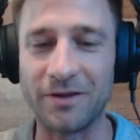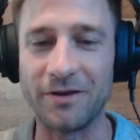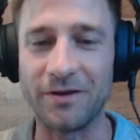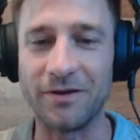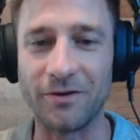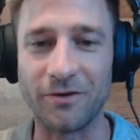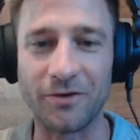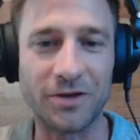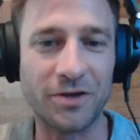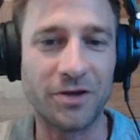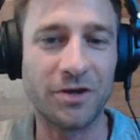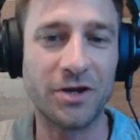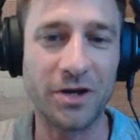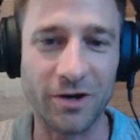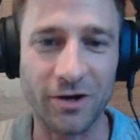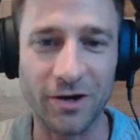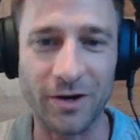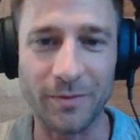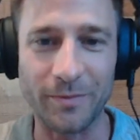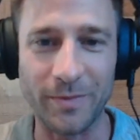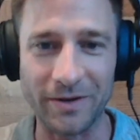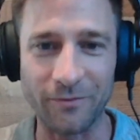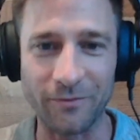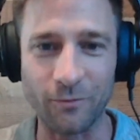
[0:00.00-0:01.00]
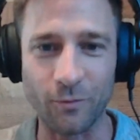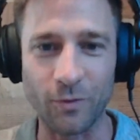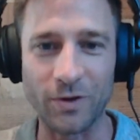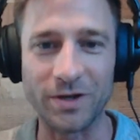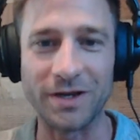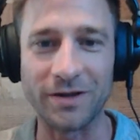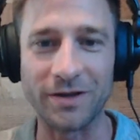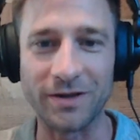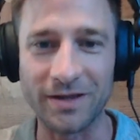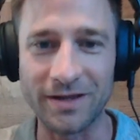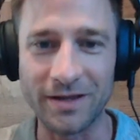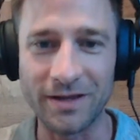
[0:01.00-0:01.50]
You hear it, but when
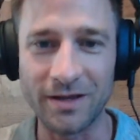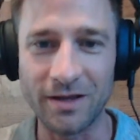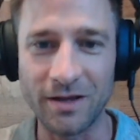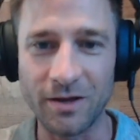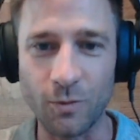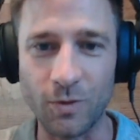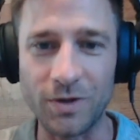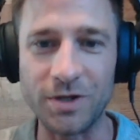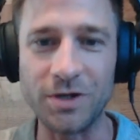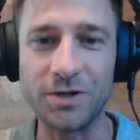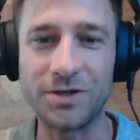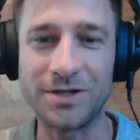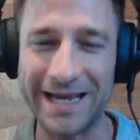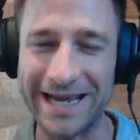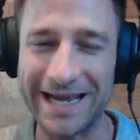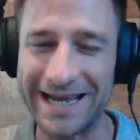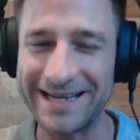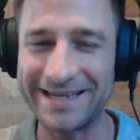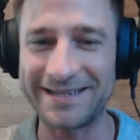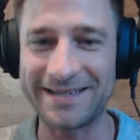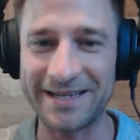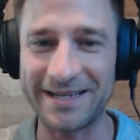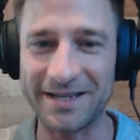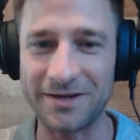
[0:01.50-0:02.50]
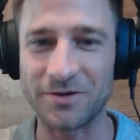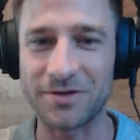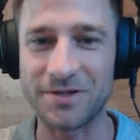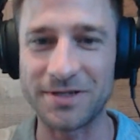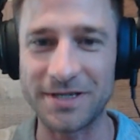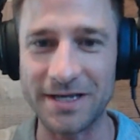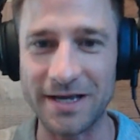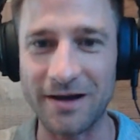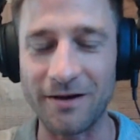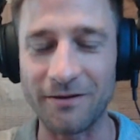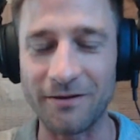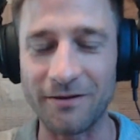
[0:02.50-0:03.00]
you taste it
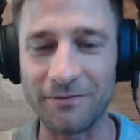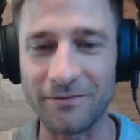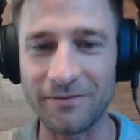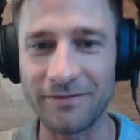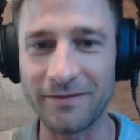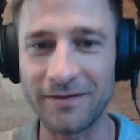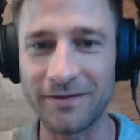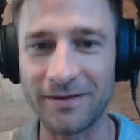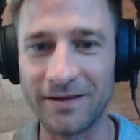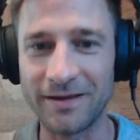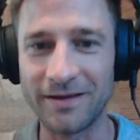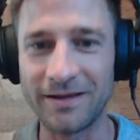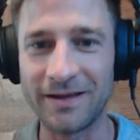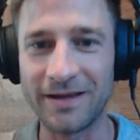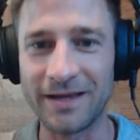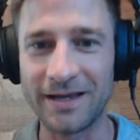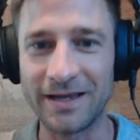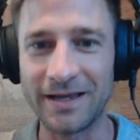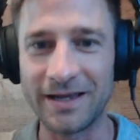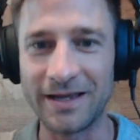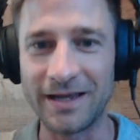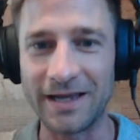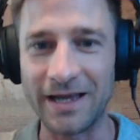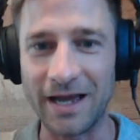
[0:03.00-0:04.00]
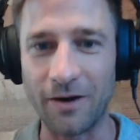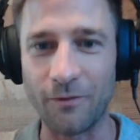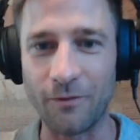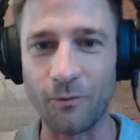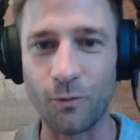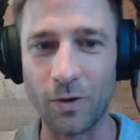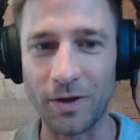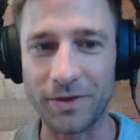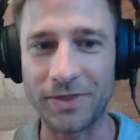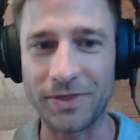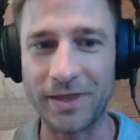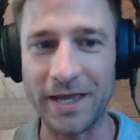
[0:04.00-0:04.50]
yourself, of
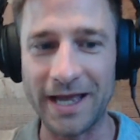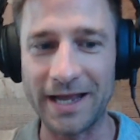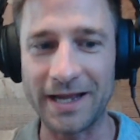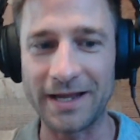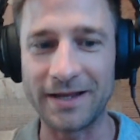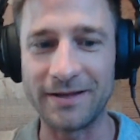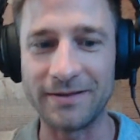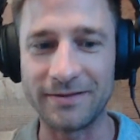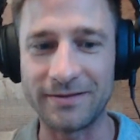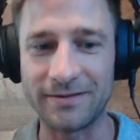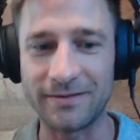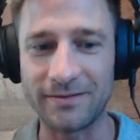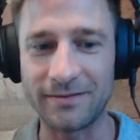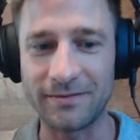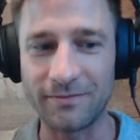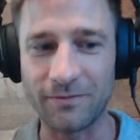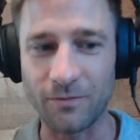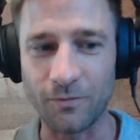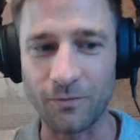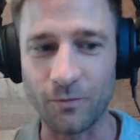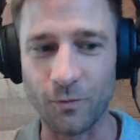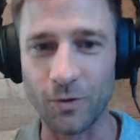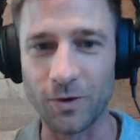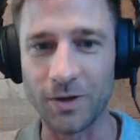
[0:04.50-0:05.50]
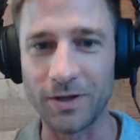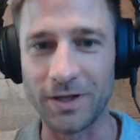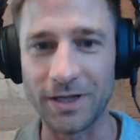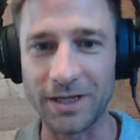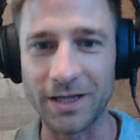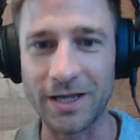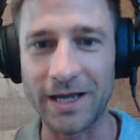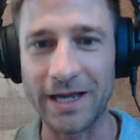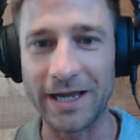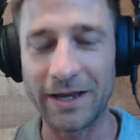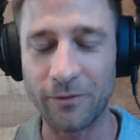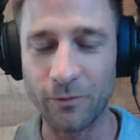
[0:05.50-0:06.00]
what that is really
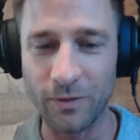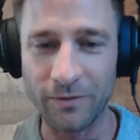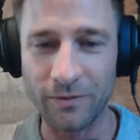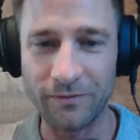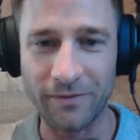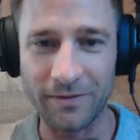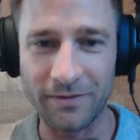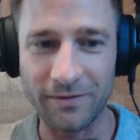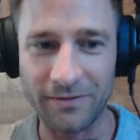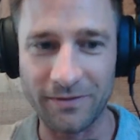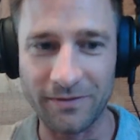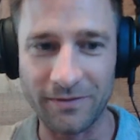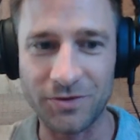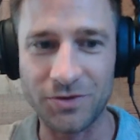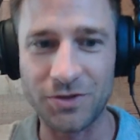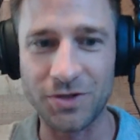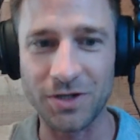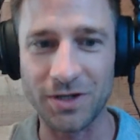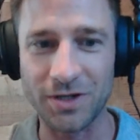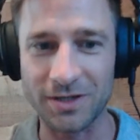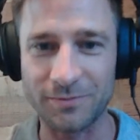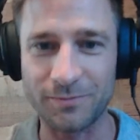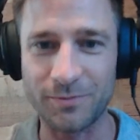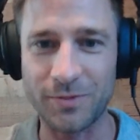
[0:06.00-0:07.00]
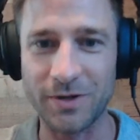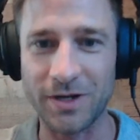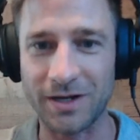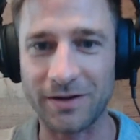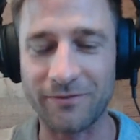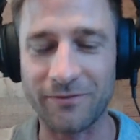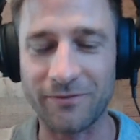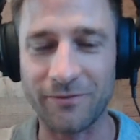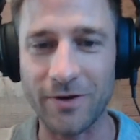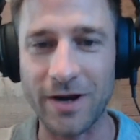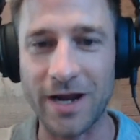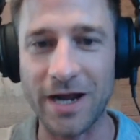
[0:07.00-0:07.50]
like, if it's just picked
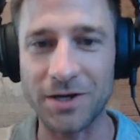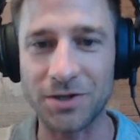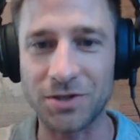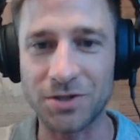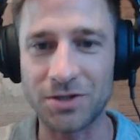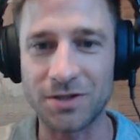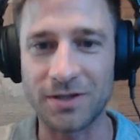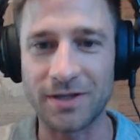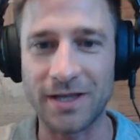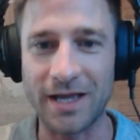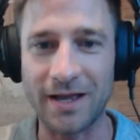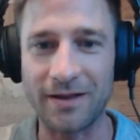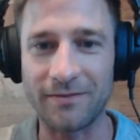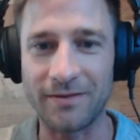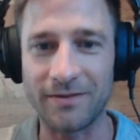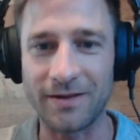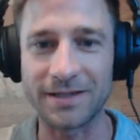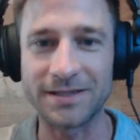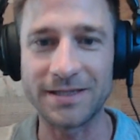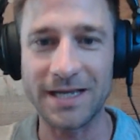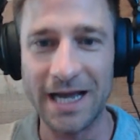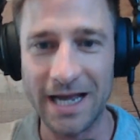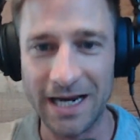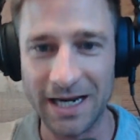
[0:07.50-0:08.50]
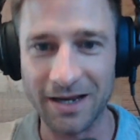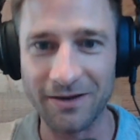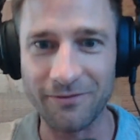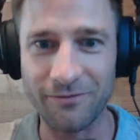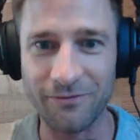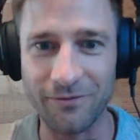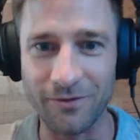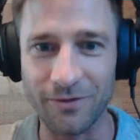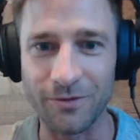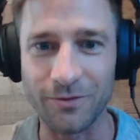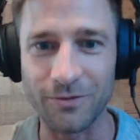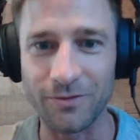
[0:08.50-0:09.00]
fresh, that exotic
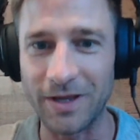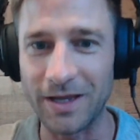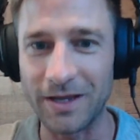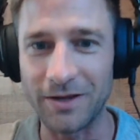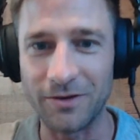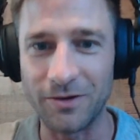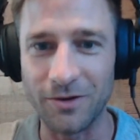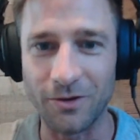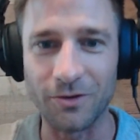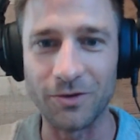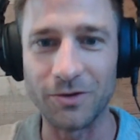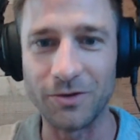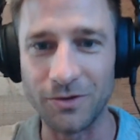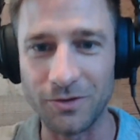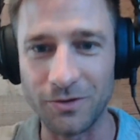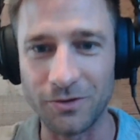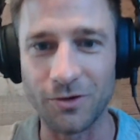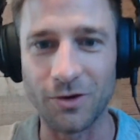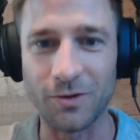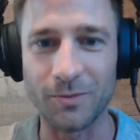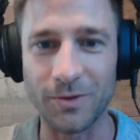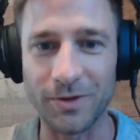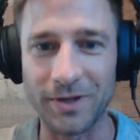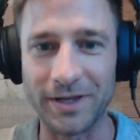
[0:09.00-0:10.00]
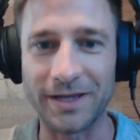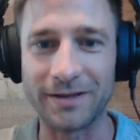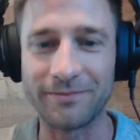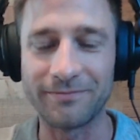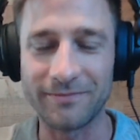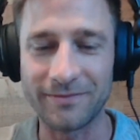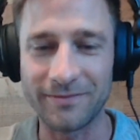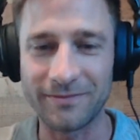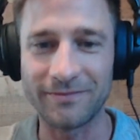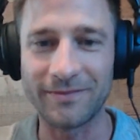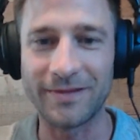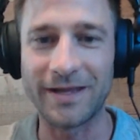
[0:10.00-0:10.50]
fruit that you don't normally
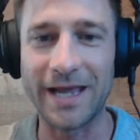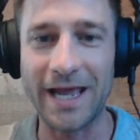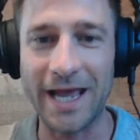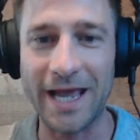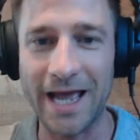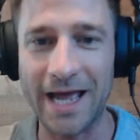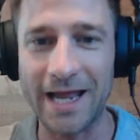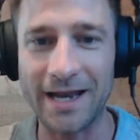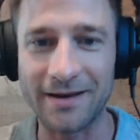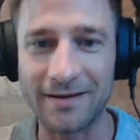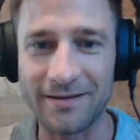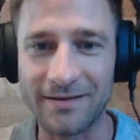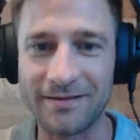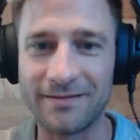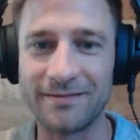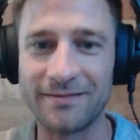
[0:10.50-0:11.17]
get